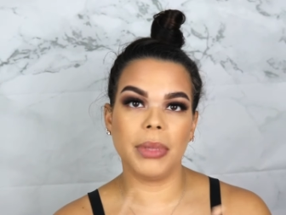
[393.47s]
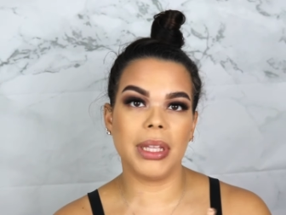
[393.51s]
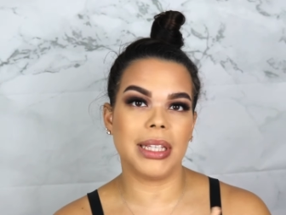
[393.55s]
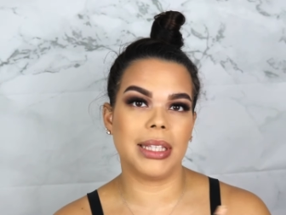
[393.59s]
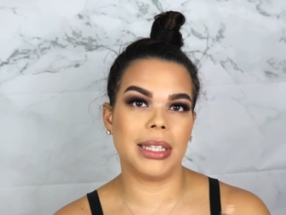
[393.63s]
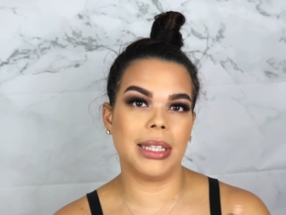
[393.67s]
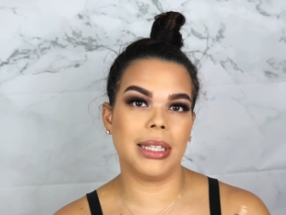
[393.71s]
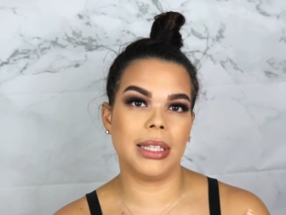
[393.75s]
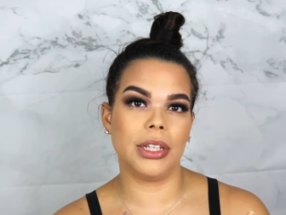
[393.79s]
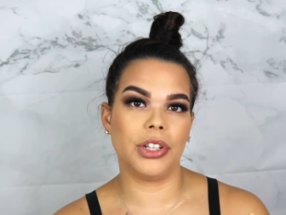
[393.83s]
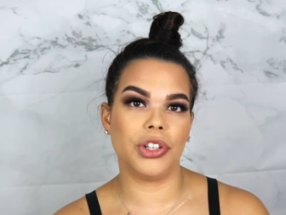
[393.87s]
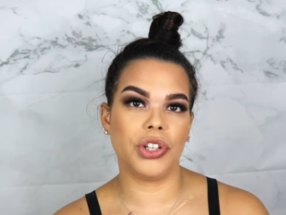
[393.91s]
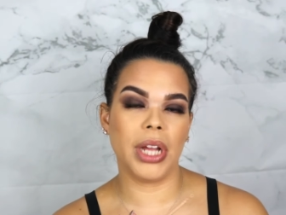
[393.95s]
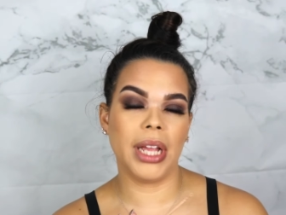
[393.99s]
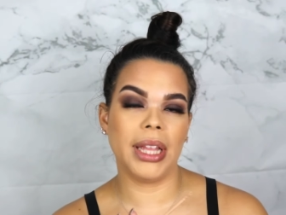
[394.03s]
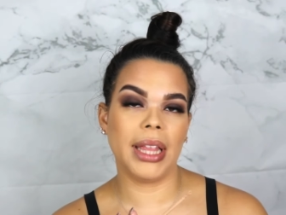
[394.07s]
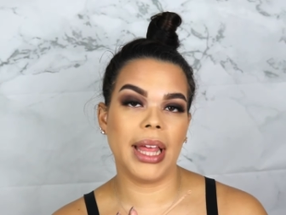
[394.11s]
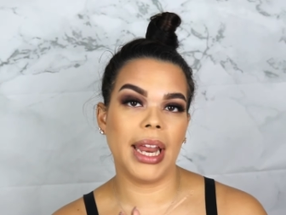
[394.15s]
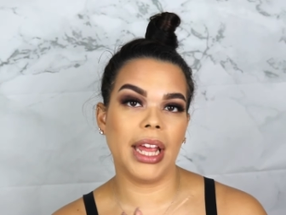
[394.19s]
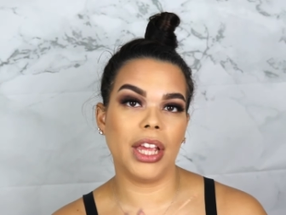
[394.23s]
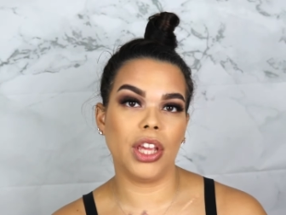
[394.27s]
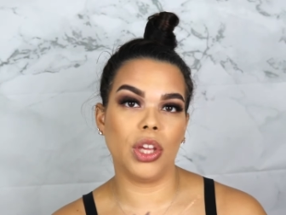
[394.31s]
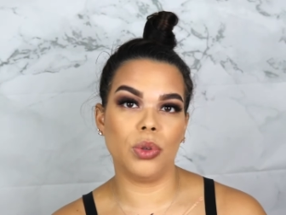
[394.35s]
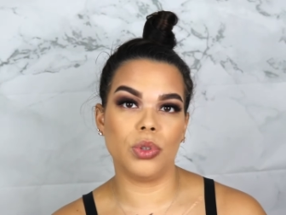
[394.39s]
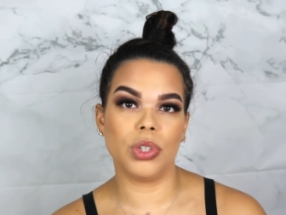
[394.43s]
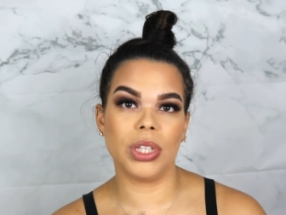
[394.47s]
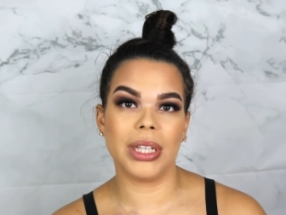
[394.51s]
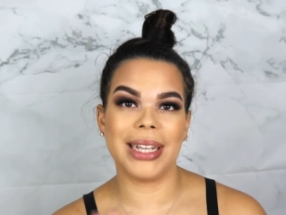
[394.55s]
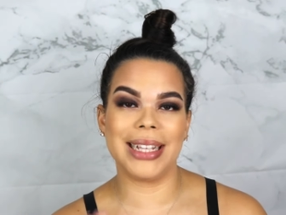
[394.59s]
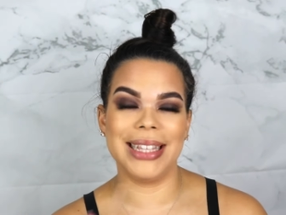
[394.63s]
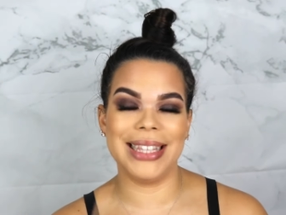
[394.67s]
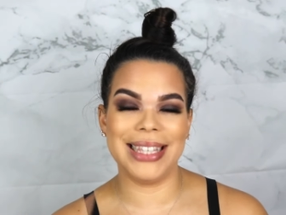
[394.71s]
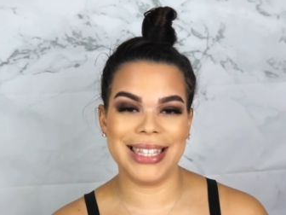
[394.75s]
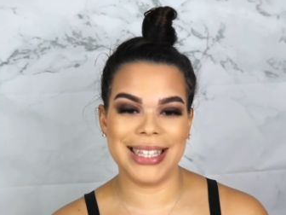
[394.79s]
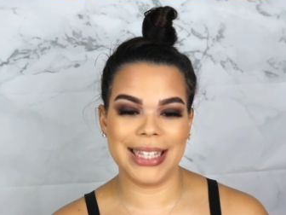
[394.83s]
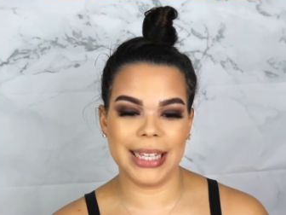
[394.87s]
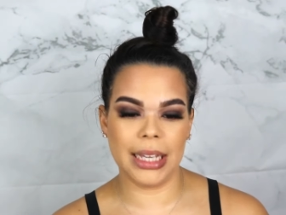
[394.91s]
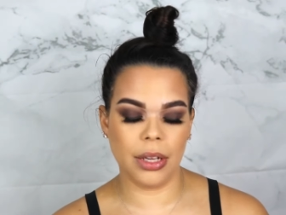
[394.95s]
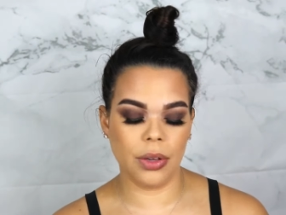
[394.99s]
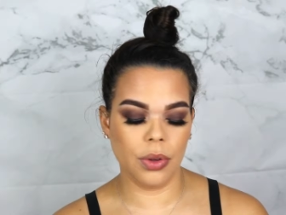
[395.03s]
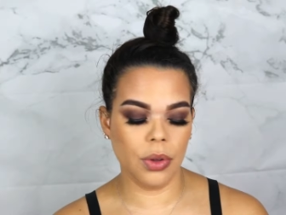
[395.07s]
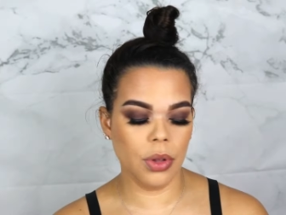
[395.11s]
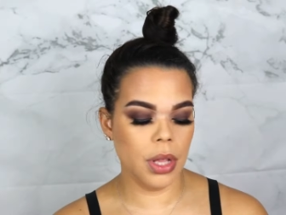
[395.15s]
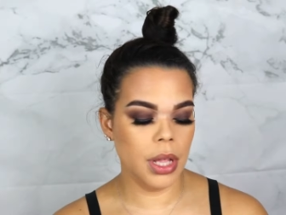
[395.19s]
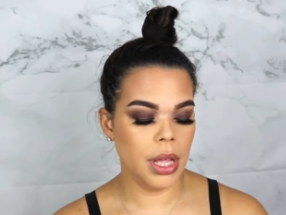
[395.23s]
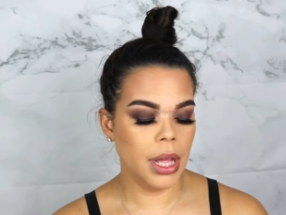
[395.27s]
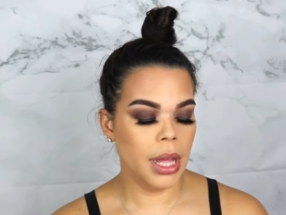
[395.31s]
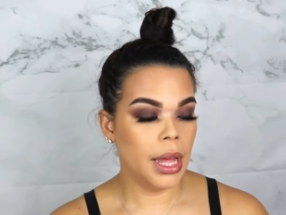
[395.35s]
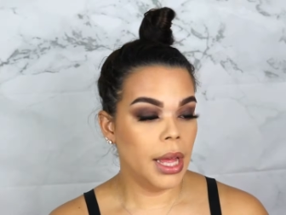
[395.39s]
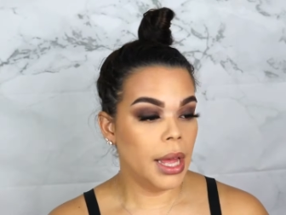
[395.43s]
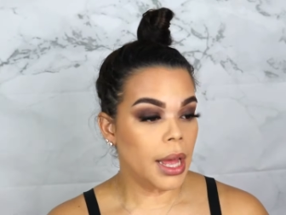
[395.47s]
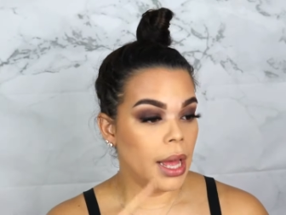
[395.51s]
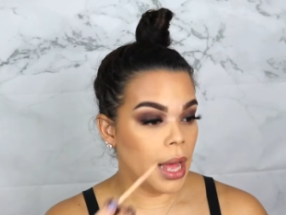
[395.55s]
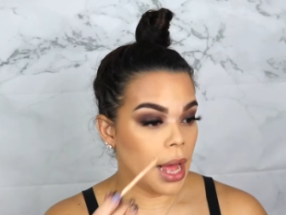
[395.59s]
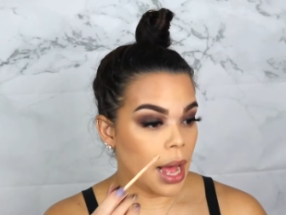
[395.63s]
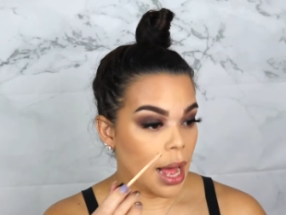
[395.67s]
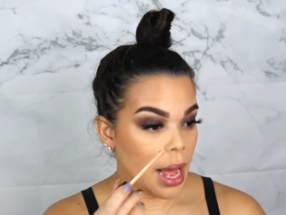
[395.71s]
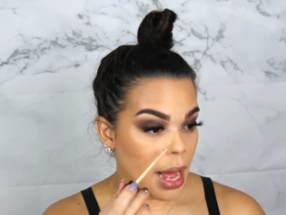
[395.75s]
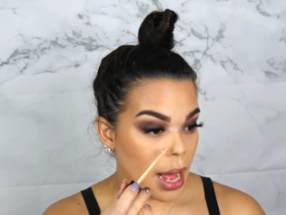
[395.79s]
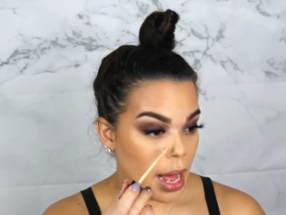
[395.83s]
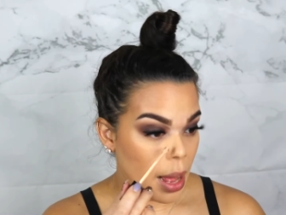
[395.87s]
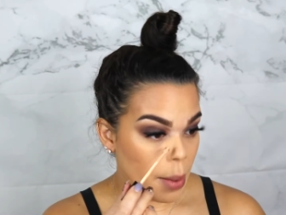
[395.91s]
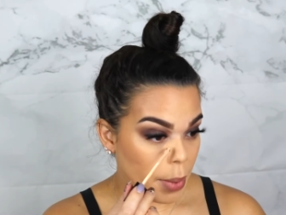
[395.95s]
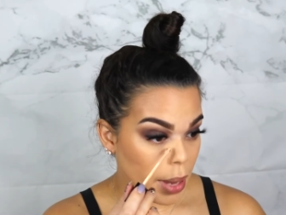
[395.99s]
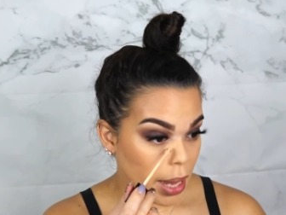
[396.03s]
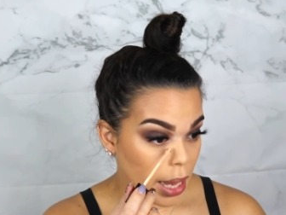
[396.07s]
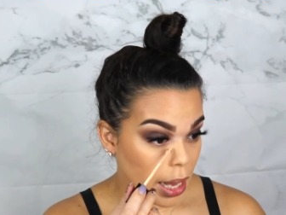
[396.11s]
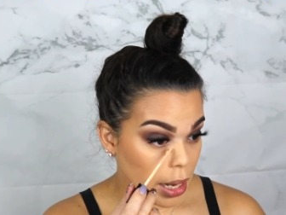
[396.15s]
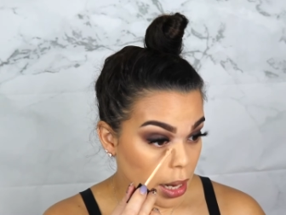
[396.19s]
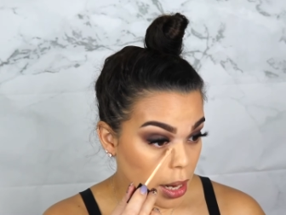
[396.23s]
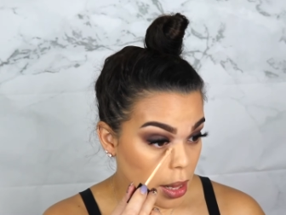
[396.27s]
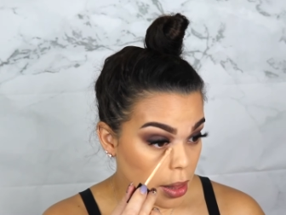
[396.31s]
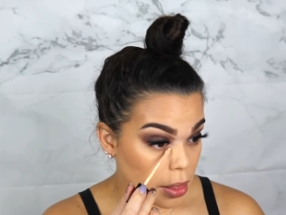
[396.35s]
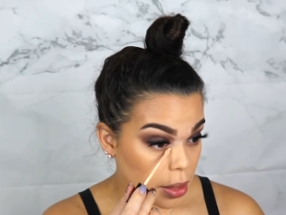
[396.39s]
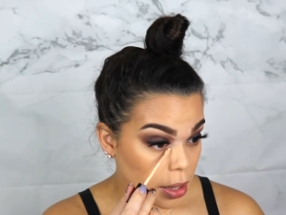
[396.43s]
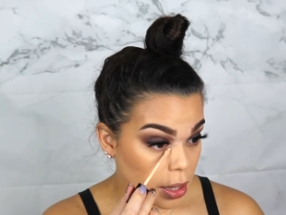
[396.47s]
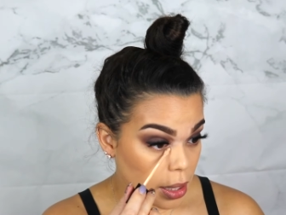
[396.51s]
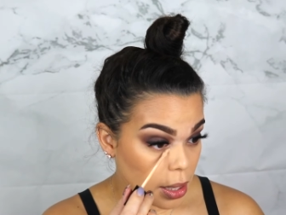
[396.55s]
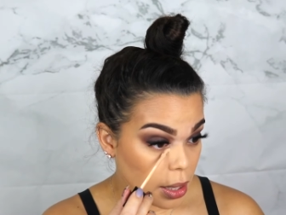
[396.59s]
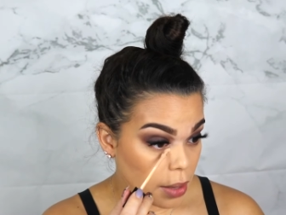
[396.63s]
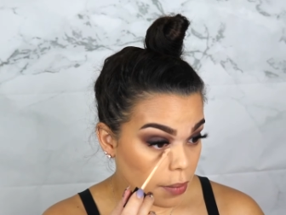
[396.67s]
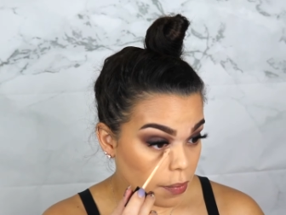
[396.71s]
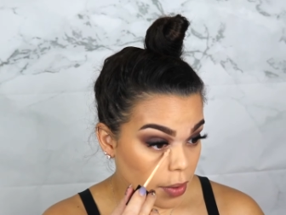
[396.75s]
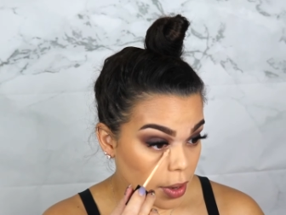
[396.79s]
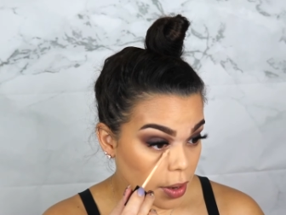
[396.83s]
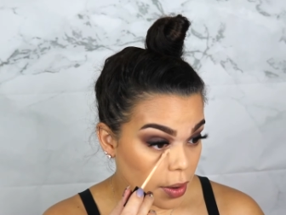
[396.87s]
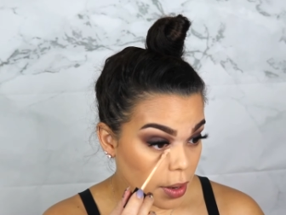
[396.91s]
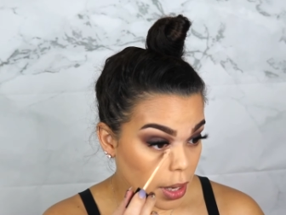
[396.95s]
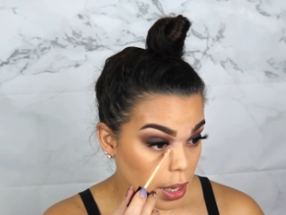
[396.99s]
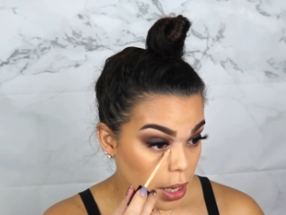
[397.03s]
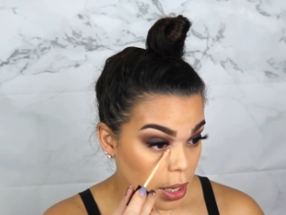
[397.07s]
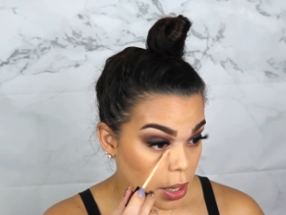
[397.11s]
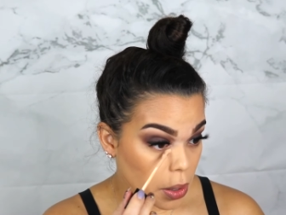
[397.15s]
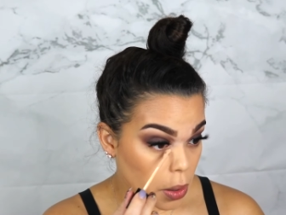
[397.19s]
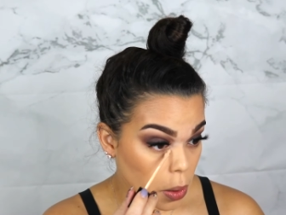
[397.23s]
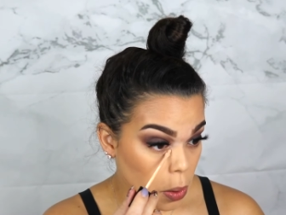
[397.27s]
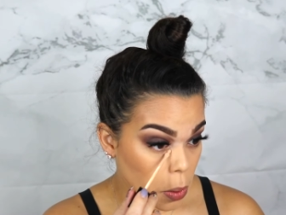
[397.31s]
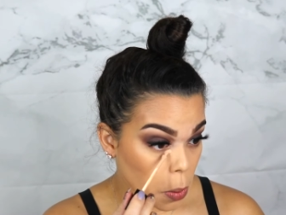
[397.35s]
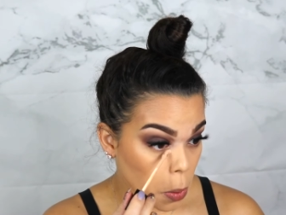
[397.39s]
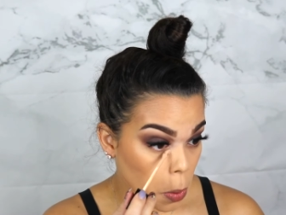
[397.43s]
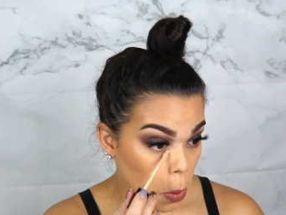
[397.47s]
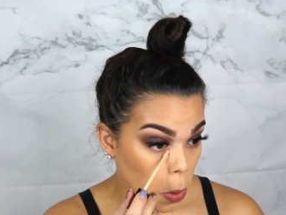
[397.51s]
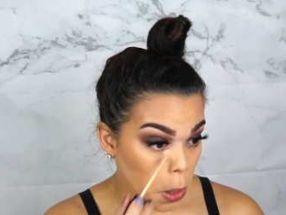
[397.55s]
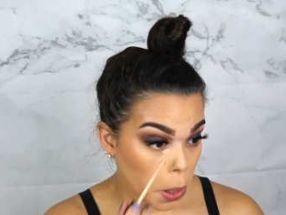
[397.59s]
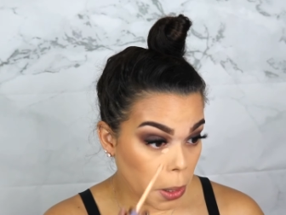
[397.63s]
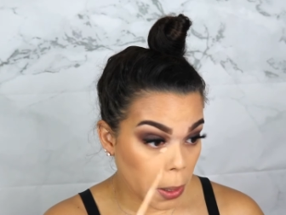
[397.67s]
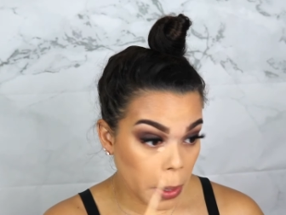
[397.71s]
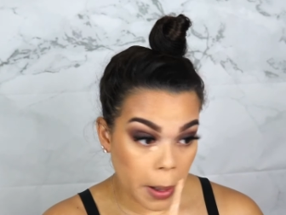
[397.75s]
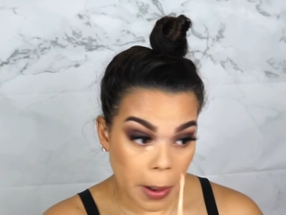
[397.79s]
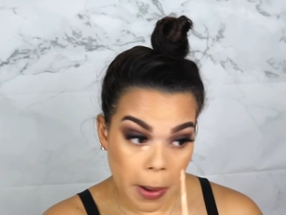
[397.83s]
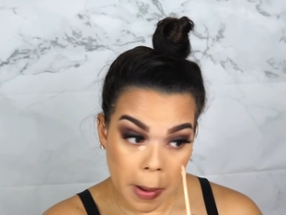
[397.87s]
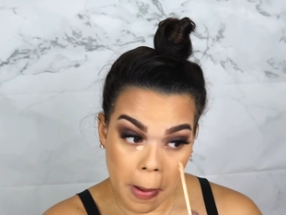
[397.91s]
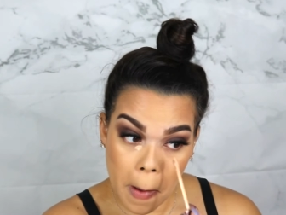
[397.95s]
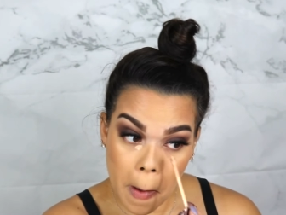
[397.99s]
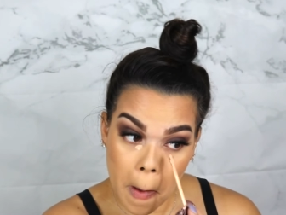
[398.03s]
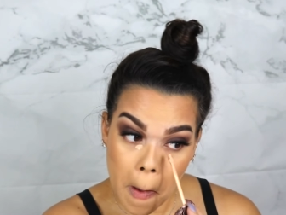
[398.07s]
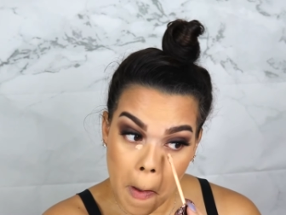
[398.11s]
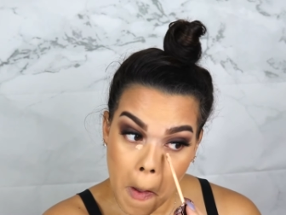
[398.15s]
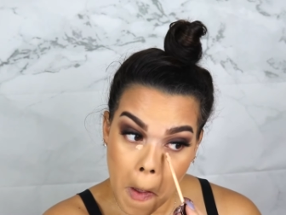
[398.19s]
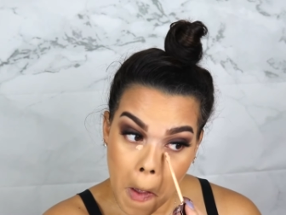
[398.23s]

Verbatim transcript: This is the shade that I use to conceal um, in the very inner corner.